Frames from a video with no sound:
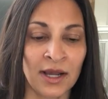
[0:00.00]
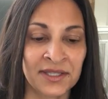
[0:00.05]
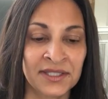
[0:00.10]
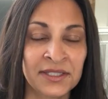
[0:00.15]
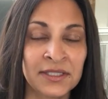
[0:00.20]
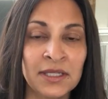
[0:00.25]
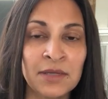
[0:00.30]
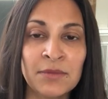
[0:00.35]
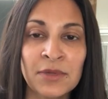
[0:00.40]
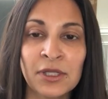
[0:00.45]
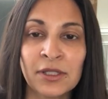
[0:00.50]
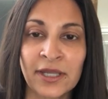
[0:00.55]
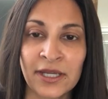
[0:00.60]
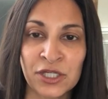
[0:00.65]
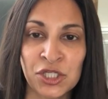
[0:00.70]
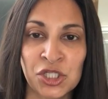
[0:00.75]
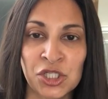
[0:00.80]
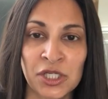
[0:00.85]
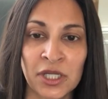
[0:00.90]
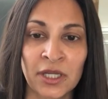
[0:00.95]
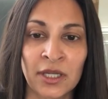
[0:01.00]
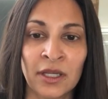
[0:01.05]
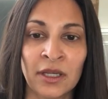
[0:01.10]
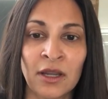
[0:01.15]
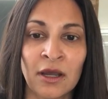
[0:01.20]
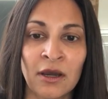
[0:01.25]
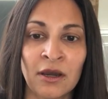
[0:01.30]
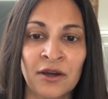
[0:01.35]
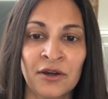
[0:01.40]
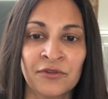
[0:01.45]

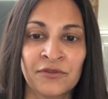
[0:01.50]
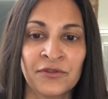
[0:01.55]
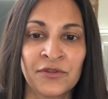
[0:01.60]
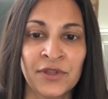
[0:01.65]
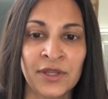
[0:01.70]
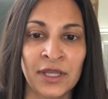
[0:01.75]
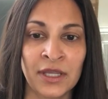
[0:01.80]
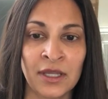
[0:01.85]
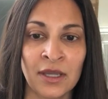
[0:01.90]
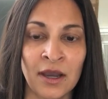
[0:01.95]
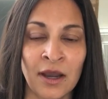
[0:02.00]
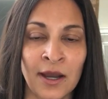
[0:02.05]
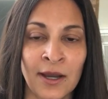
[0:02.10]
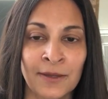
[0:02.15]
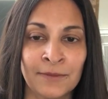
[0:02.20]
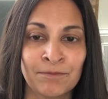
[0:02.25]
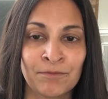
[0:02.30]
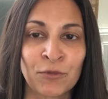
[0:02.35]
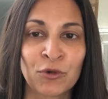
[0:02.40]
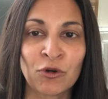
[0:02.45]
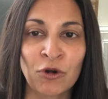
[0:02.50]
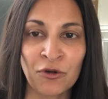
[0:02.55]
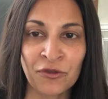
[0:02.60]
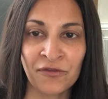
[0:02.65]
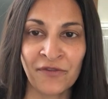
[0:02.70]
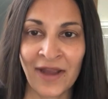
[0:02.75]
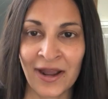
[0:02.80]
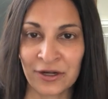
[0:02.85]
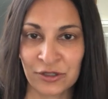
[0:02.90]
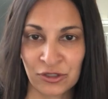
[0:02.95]
stimulation of the
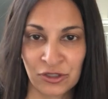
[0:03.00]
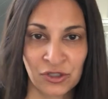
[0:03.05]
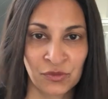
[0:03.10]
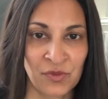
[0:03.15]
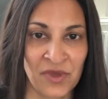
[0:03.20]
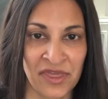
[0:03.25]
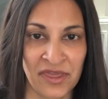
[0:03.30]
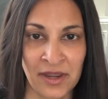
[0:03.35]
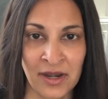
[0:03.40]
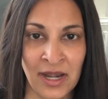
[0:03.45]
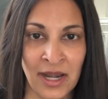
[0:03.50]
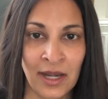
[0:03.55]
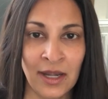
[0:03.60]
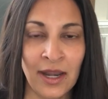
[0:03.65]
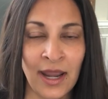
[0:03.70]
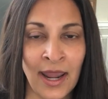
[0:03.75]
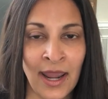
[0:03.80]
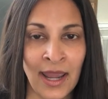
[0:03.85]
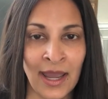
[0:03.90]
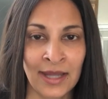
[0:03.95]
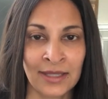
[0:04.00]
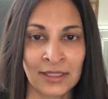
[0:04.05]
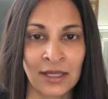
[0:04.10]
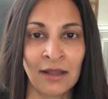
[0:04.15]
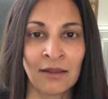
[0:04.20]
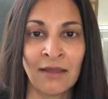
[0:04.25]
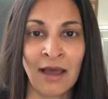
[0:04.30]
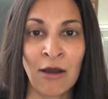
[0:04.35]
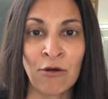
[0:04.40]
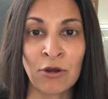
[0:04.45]
growth factors within it and
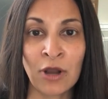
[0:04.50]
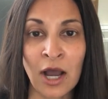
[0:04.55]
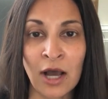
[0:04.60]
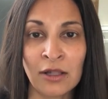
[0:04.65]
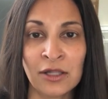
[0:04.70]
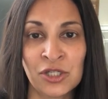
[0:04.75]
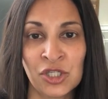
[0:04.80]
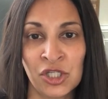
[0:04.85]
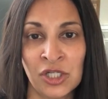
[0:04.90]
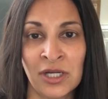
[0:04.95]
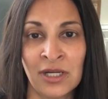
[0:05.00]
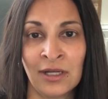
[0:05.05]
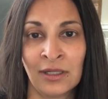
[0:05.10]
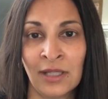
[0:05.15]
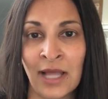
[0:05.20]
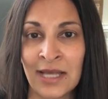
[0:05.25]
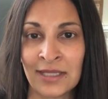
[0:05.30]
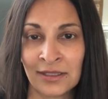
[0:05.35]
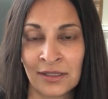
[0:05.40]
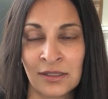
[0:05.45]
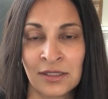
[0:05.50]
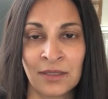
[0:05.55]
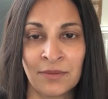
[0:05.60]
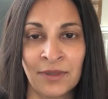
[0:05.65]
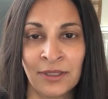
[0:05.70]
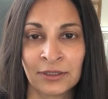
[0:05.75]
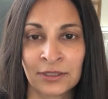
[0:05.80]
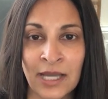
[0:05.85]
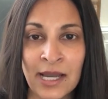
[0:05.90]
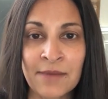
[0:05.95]
allow collagen and elastin to
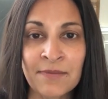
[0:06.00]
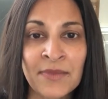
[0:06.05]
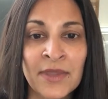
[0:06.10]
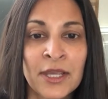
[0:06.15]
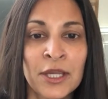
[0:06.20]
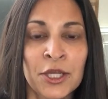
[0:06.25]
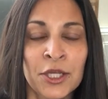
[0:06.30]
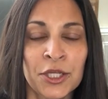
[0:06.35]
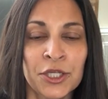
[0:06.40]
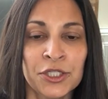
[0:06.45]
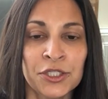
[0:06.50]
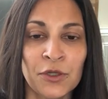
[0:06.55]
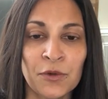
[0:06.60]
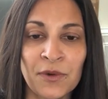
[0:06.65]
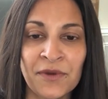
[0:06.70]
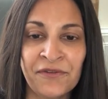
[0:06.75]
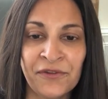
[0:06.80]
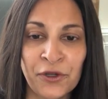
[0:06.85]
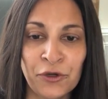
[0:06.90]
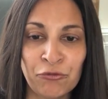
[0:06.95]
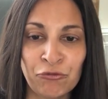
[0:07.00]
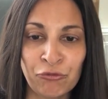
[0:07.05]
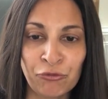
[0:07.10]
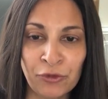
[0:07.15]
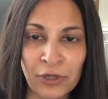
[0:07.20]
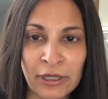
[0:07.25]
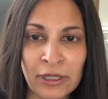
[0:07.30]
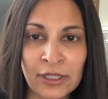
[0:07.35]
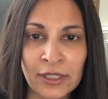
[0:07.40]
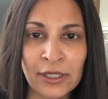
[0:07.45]
build up. So if you're
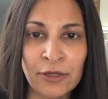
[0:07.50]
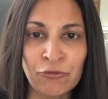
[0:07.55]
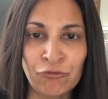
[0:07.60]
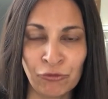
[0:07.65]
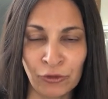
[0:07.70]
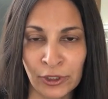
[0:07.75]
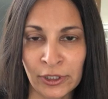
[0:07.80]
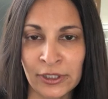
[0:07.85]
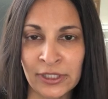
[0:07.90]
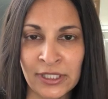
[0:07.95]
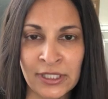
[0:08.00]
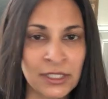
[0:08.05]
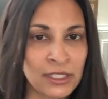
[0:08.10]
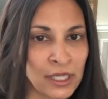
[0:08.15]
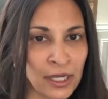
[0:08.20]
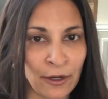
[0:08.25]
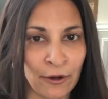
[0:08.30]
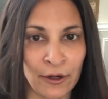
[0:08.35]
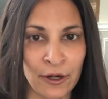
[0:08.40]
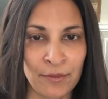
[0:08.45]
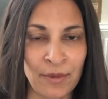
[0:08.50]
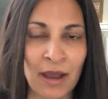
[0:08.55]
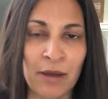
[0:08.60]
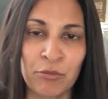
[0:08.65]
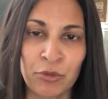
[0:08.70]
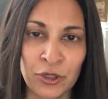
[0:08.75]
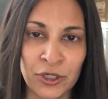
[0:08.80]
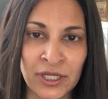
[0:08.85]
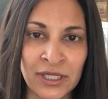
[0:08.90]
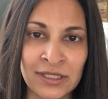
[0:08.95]
really, really scared
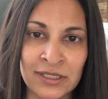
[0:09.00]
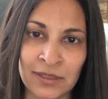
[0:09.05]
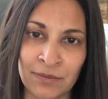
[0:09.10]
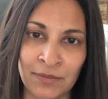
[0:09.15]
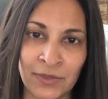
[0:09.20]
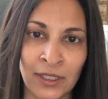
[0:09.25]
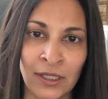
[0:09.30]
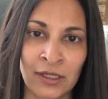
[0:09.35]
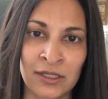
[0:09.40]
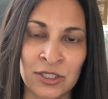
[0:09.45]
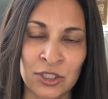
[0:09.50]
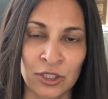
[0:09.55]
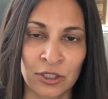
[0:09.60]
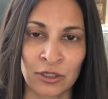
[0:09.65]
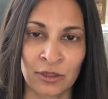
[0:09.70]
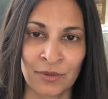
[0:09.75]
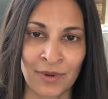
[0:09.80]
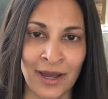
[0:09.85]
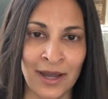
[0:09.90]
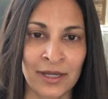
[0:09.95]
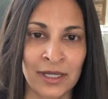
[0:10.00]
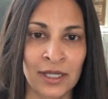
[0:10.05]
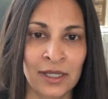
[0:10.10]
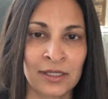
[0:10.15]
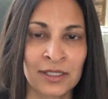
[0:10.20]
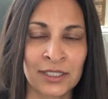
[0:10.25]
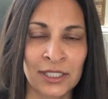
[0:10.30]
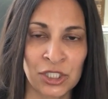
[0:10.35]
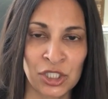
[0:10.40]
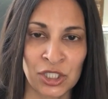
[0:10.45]
about putting something into your
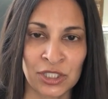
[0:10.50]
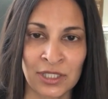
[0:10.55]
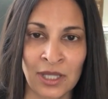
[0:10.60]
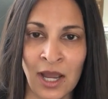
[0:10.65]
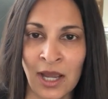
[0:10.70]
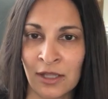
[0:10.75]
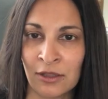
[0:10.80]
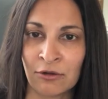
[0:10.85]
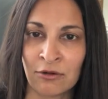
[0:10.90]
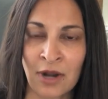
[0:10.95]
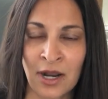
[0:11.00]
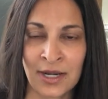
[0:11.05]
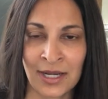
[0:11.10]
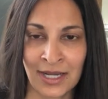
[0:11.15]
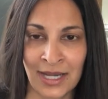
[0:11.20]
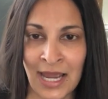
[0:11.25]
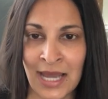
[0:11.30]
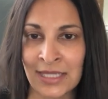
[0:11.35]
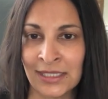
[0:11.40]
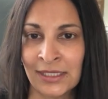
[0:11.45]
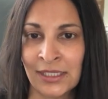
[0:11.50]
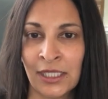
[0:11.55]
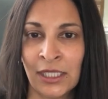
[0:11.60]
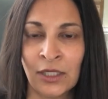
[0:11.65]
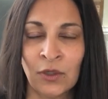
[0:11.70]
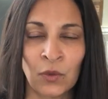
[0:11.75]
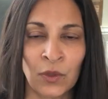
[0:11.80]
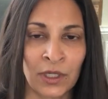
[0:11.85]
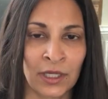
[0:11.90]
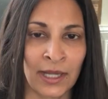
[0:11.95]
body, such as a hyaluronic
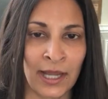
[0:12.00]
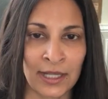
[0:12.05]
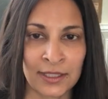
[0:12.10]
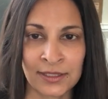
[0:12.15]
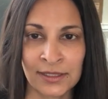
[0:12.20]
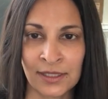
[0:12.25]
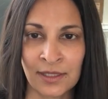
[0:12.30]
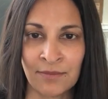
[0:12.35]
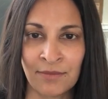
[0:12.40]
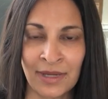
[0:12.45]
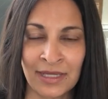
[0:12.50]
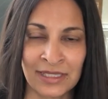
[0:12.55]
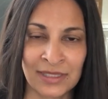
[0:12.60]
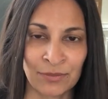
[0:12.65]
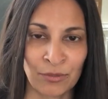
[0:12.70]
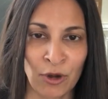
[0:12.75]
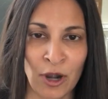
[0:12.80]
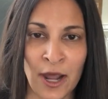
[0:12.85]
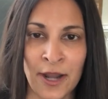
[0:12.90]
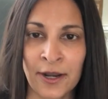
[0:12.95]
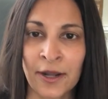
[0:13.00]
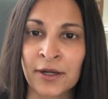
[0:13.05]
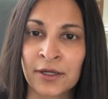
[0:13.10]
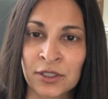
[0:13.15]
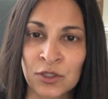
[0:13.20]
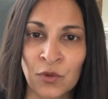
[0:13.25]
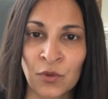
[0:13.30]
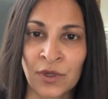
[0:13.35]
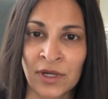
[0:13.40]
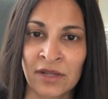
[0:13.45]
acid or a calcium-based
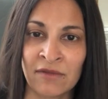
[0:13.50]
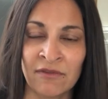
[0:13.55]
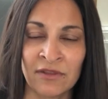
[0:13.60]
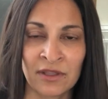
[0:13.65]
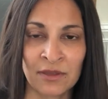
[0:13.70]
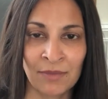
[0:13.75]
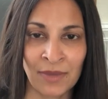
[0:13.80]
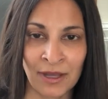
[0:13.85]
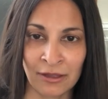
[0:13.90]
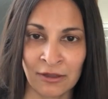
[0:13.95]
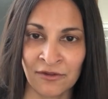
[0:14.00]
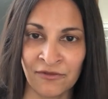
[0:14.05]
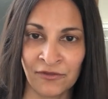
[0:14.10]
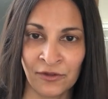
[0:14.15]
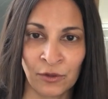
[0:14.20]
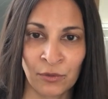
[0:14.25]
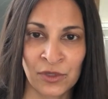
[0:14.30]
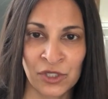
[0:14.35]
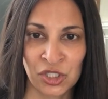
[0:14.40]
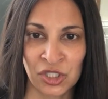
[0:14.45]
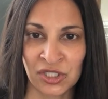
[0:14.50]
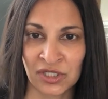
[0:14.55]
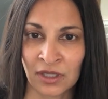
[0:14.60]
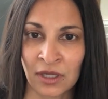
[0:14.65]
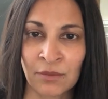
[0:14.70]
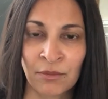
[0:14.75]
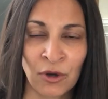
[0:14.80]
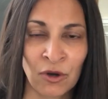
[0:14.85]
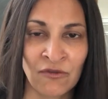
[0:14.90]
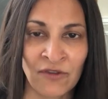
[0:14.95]
product, or even the Bellafill, which is
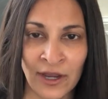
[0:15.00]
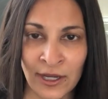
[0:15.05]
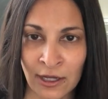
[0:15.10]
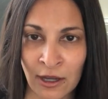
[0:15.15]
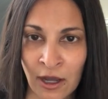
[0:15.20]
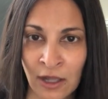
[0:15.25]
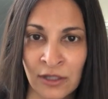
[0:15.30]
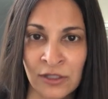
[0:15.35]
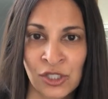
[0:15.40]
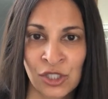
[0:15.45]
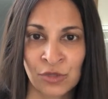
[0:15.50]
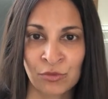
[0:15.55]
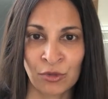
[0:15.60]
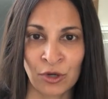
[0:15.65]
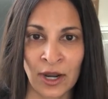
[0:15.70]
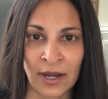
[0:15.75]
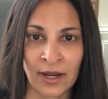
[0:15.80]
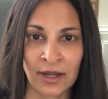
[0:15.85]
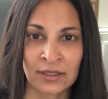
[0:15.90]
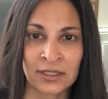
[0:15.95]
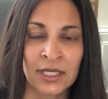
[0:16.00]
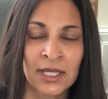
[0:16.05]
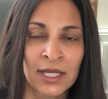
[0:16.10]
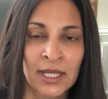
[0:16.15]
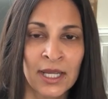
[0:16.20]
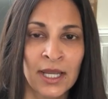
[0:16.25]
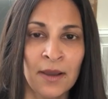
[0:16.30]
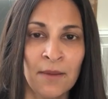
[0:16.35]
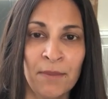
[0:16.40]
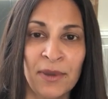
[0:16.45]
a bovine collagen product,
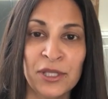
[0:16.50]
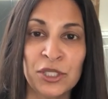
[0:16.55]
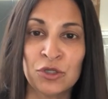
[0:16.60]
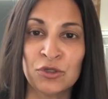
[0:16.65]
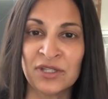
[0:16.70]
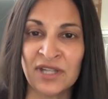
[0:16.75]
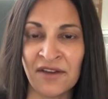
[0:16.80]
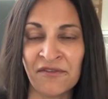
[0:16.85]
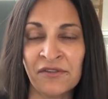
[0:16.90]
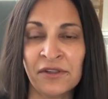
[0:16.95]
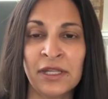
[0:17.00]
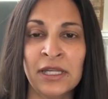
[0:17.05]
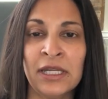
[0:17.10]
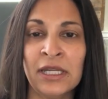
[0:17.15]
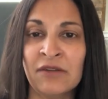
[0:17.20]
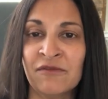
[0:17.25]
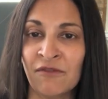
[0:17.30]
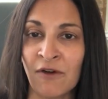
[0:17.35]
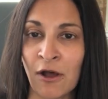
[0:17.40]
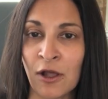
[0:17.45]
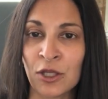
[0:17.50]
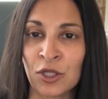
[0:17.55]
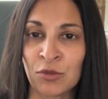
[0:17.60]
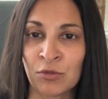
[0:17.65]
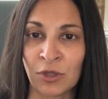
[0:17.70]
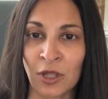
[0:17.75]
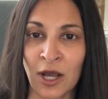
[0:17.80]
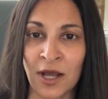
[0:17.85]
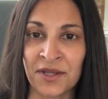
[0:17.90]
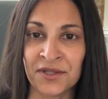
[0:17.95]
but you definitely need
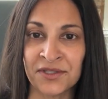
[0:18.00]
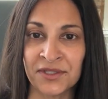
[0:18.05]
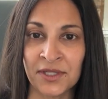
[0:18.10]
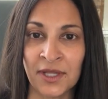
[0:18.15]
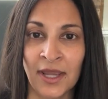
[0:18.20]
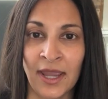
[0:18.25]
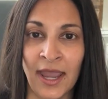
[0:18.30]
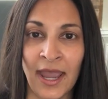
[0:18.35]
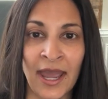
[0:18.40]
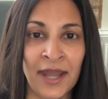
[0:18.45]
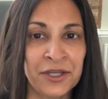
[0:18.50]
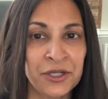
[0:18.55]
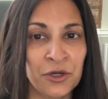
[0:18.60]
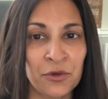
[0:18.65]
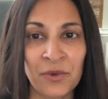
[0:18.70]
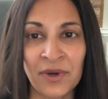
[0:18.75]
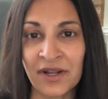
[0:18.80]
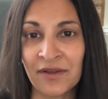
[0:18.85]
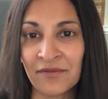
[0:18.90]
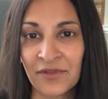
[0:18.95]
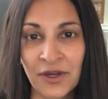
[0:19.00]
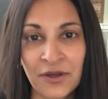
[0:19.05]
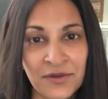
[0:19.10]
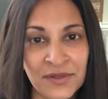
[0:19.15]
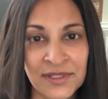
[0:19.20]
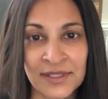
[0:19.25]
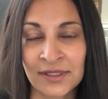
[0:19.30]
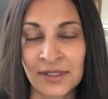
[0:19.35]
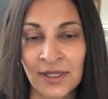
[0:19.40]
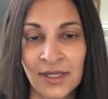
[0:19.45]
volume loss, and you're one of
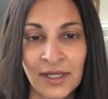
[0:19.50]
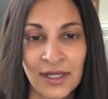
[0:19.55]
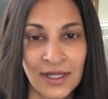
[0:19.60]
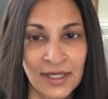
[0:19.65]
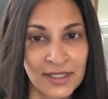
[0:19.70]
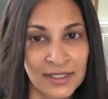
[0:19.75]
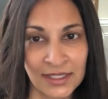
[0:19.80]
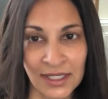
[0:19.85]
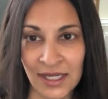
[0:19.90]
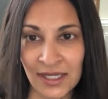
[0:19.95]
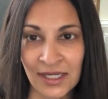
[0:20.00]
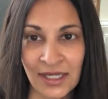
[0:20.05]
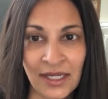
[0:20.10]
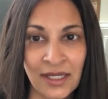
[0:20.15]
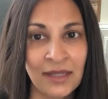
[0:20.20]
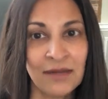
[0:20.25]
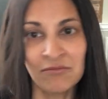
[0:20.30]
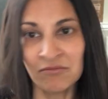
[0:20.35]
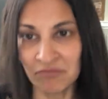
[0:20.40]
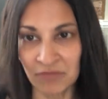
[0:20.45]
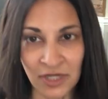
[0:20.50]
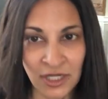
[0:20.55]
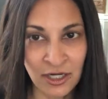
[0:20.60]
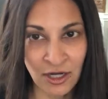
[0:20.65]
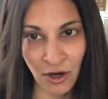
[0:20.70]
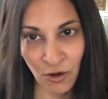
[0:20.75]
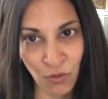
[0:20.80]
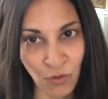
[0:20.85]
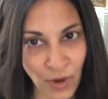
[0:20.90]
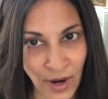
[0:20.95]
those skinny, you
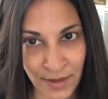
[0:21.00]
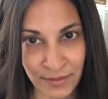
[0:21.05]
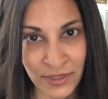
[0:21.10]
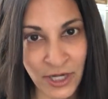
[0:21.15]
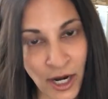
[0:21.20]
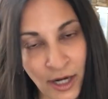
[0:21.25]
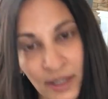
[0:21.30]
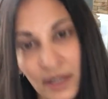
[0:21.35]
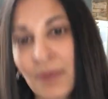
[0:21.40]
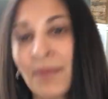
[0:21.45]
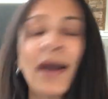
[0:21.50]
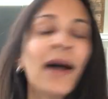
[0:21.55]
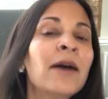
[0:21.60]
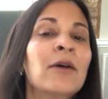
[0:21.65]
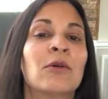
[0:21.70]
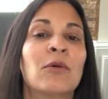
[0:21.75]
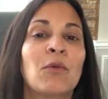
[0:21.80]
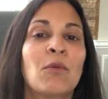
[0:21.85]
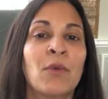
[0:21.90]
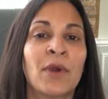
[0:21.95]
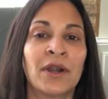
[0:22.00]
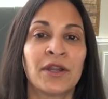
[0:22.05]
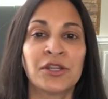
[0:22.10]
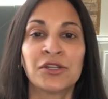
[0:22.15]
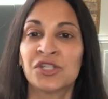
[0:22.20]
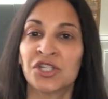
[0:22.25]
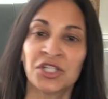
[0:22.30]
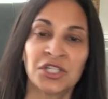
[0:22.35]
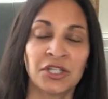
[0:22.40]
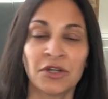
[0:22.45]
know who I'm talking about, where
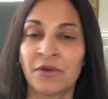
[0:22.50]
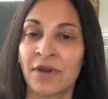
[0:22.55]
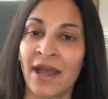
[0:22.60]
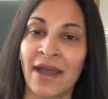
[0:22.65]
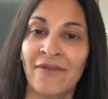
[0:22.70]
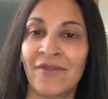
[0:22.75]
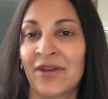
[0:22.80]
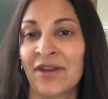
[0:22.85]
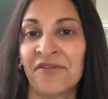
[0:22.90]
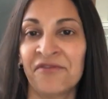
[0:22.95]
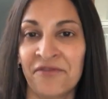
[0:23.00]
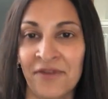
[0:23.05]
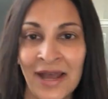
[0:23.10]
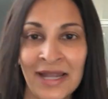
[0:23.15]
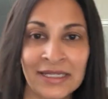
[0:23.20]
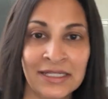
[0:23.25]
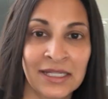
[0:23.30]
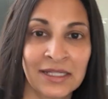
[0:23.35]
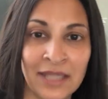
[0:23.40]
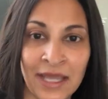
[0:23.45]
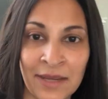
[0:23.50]
you just don't have enough fat to